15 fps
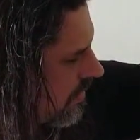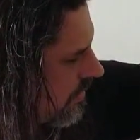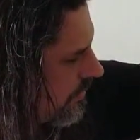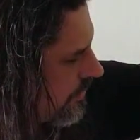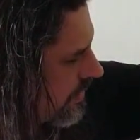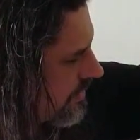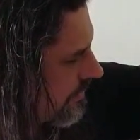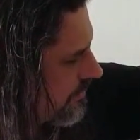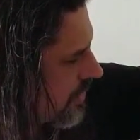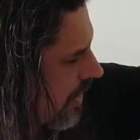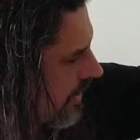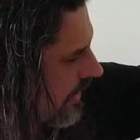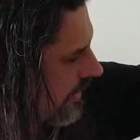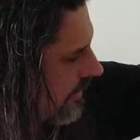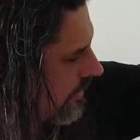So as I'm
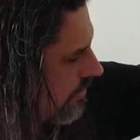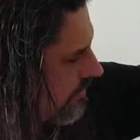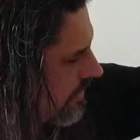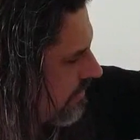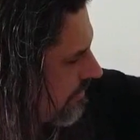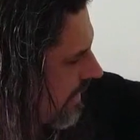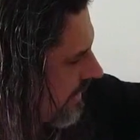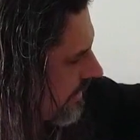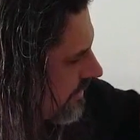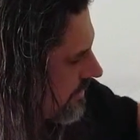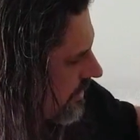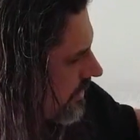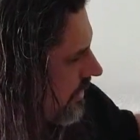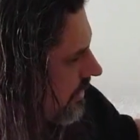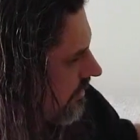talking a little bit about it,
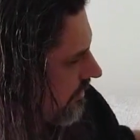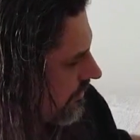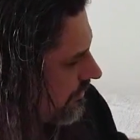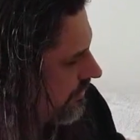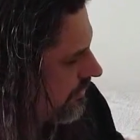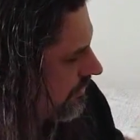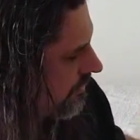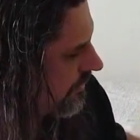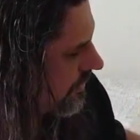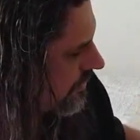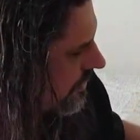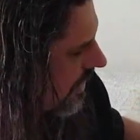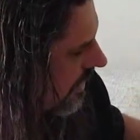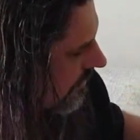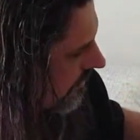it's going to go through the
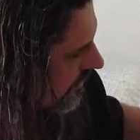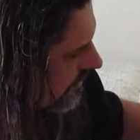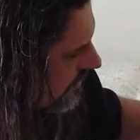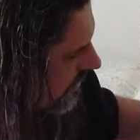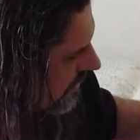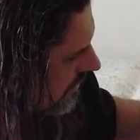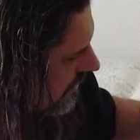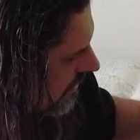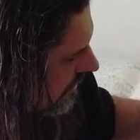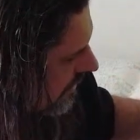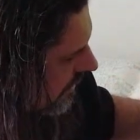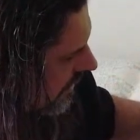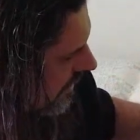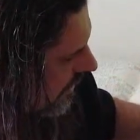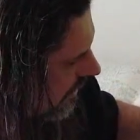chakras
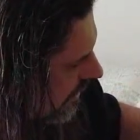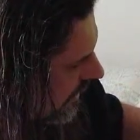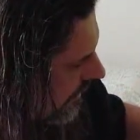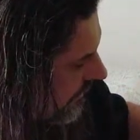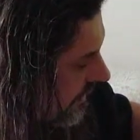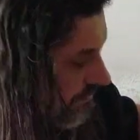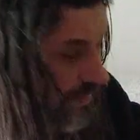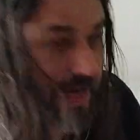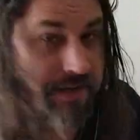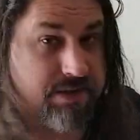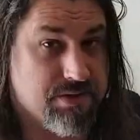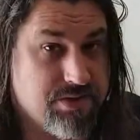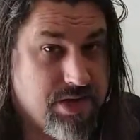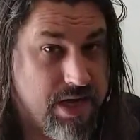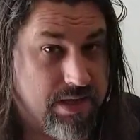and then back
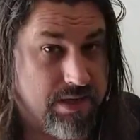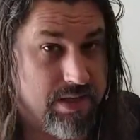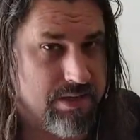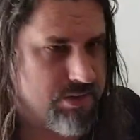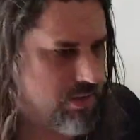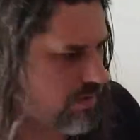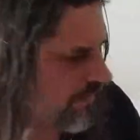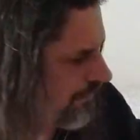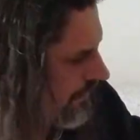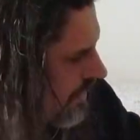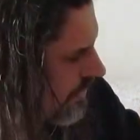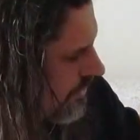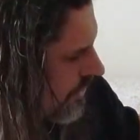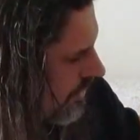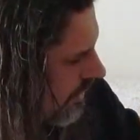to silence.
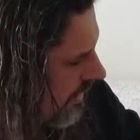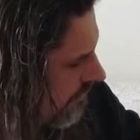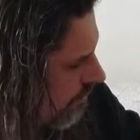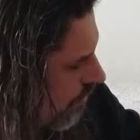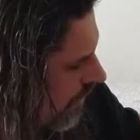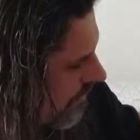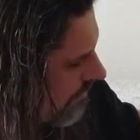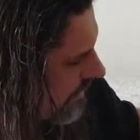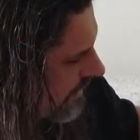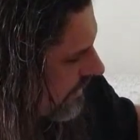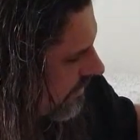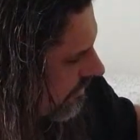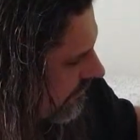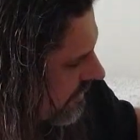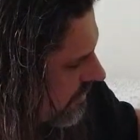So you'll have 1
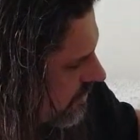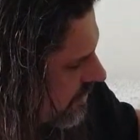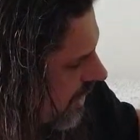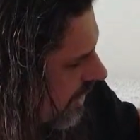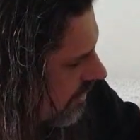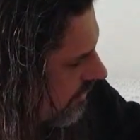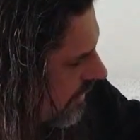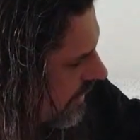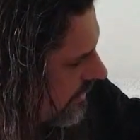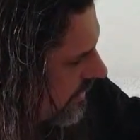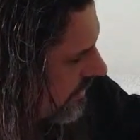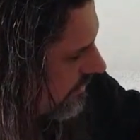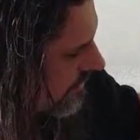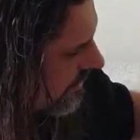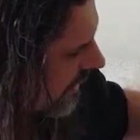minute of each chakra and
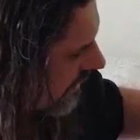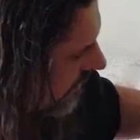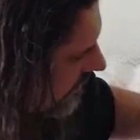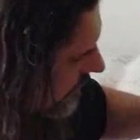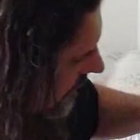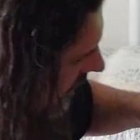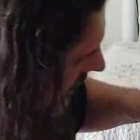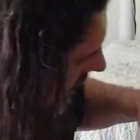then silence. And I